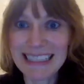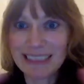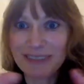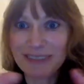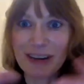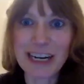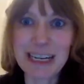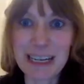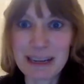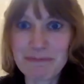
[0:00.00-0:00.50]
and
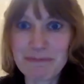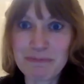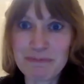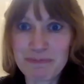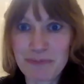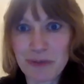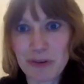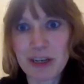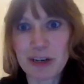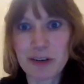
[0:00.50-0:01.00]
writing a
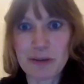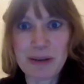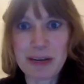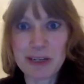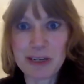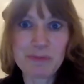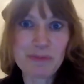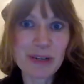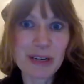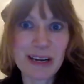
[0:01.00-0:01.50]

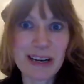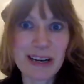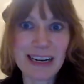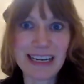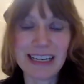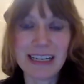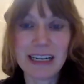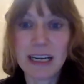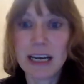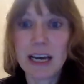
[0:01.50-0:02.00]
300-page book on it.